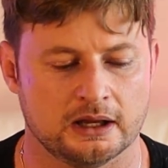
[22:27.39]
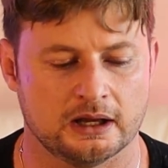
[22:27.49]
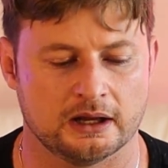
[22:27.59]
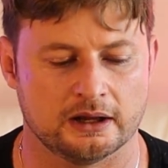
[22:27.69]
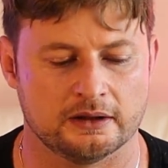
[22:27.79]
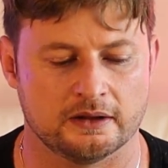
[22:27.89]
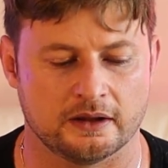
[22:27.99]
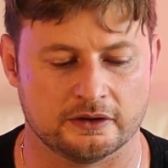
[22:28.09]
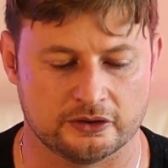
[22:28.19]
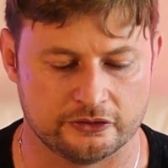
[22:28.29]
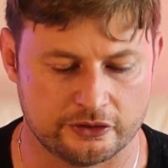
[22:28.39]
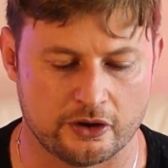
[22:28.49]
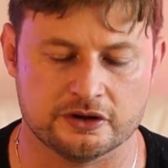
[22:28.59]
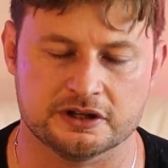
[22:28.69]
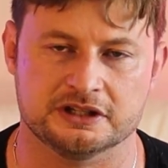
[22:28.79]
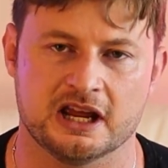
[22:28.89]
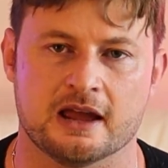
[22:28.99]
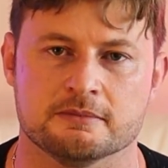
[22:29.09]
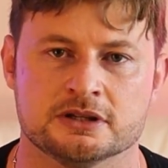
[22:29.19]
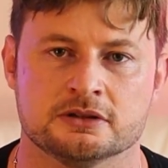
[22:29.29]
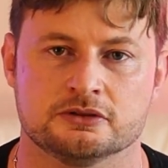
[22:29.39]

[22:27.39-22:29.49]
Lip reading: and concerted attempt